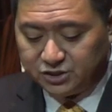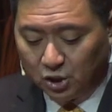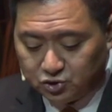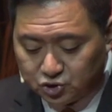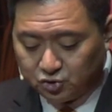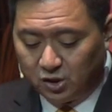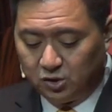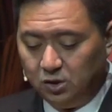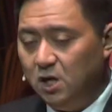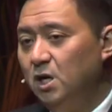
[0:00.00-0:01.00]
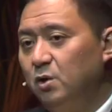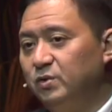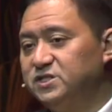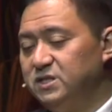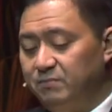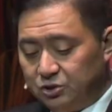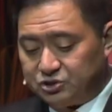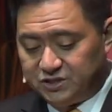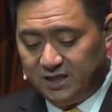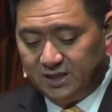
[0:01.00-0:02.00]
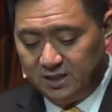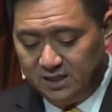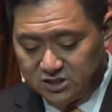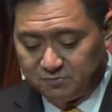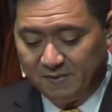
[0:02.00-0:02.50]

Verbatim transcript: his own struggle with similar sin in his